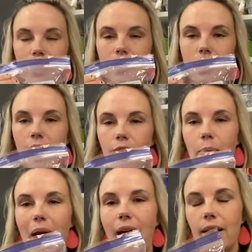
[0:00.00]
inside of a
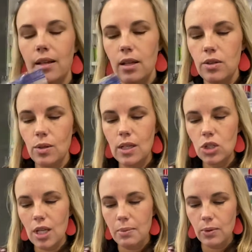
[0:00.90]
bag. So each
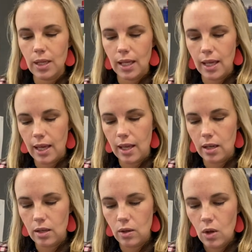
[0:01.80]
table can get
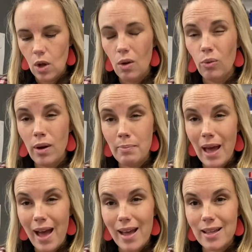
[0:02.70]
one
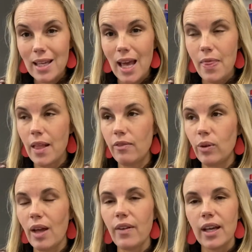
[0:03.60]
bag, and then if we
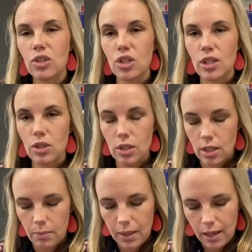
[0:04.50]
have extra, you can just
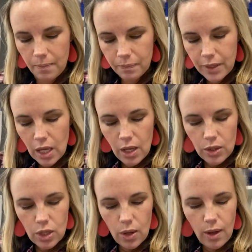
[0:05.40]
come get them.
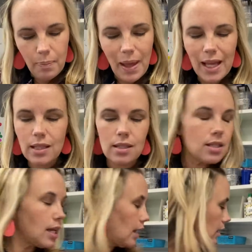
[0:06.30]
So a paint
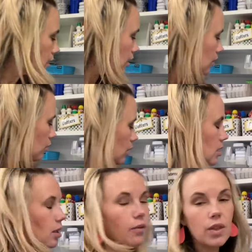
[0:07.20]
stick, we
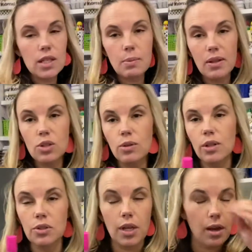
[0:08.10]
discovered these about 2
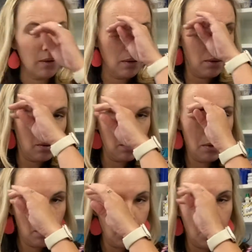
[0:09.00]
years ago.
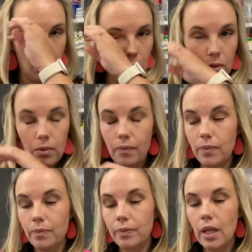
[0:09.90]
Woo.
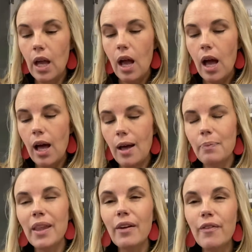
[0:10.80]

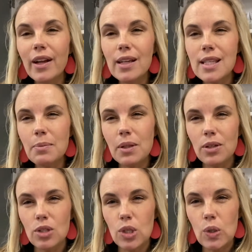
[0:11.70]
They're very similar
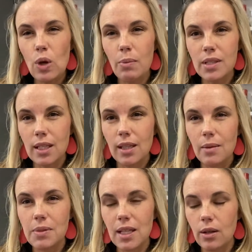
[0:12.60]
to almost like a
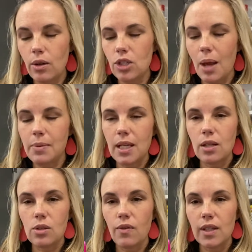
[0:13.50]
lipstick or a chapstick.
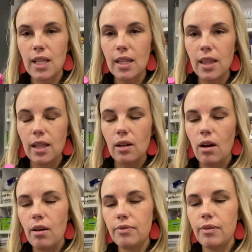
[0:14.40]
So if I take the lid
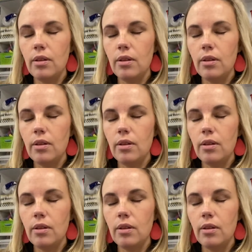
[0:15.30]
off,